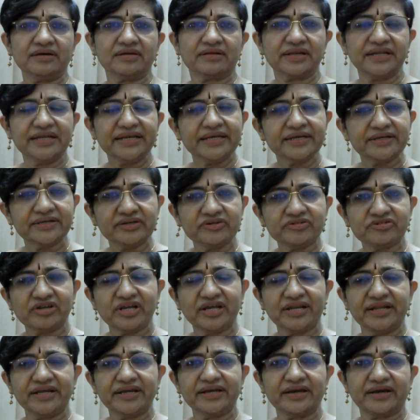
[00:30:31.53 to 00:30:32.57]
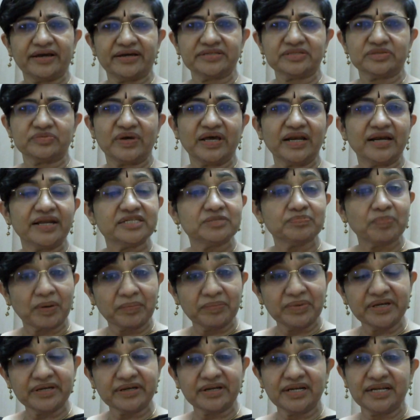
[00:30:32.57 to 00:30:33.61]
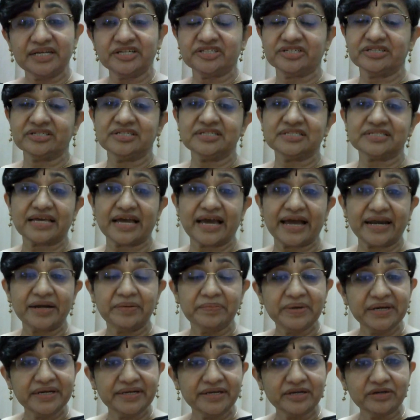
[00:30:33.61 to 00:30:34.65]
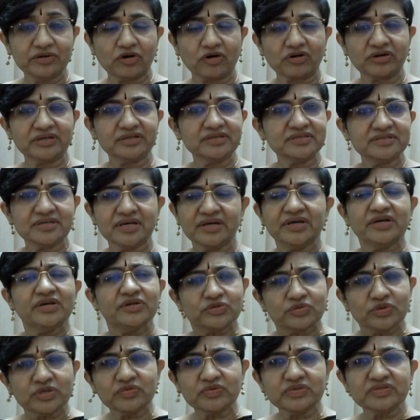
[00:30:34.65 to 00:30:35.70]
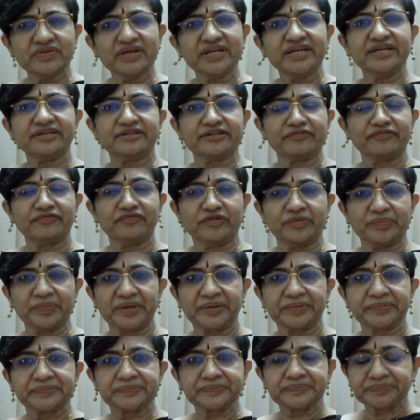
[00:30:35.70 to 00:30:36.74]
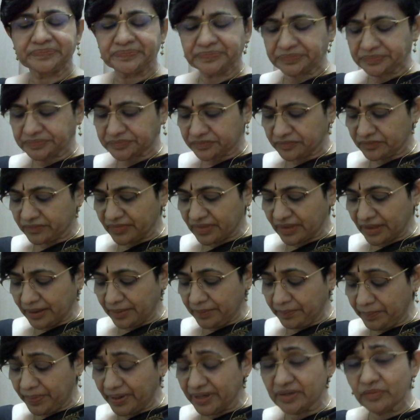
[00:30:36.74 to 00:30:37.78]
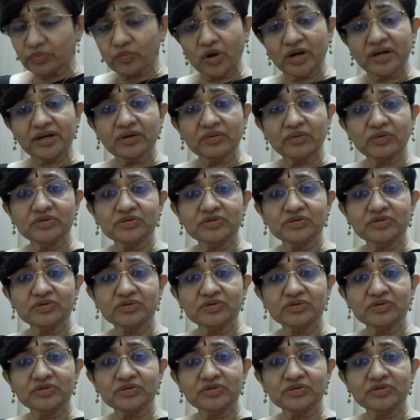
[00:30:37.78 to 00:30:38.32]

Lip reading: clinical training as well as public relations and meeting doctors. So it was very tough for me. But what a